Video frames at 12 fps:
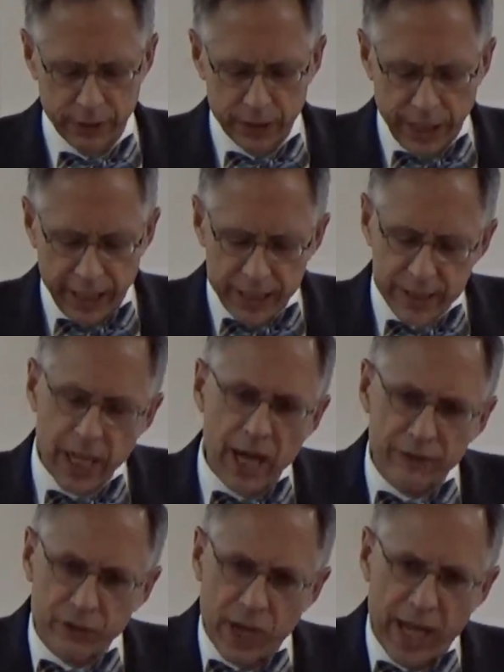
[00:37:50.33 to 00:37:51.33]
And it's
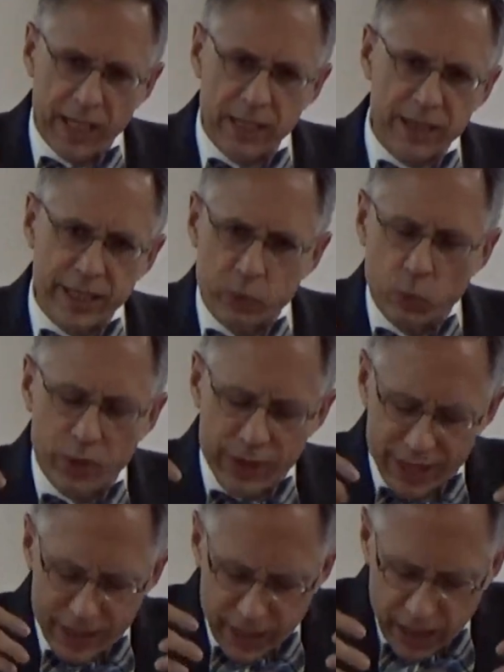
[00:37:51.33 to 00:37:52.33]
not for anything
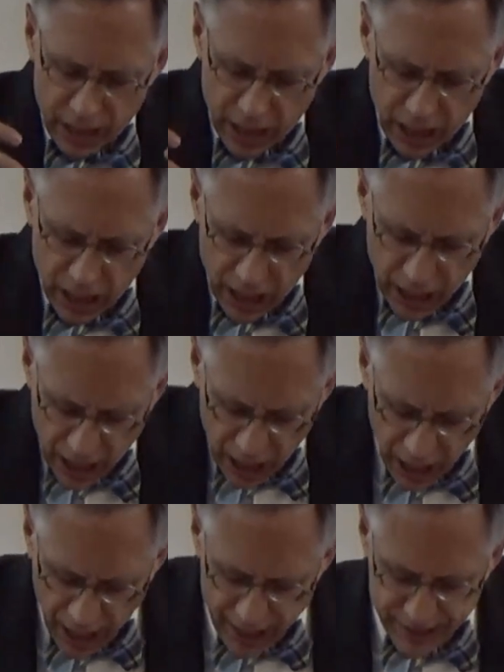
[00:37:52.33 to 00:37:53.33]
within
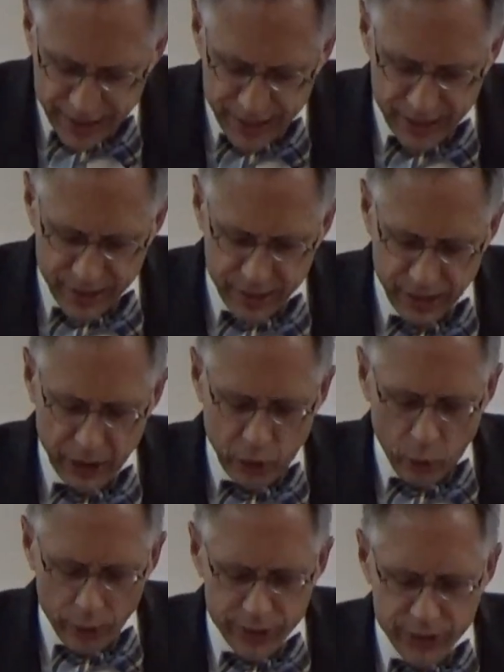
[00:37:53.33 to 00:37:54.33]
us
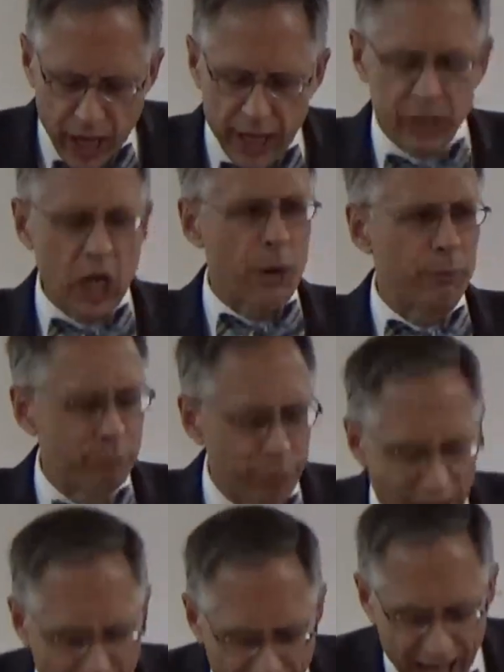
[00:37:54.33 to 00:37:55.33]
or done
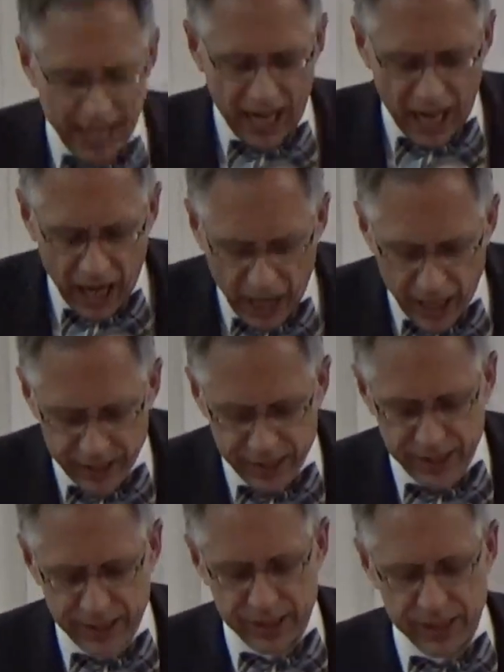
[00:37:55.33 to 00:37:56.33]
by
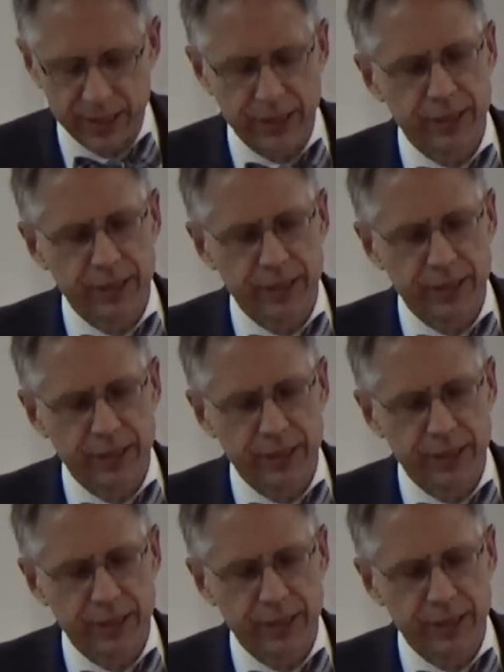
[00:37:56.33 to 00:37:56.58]
us.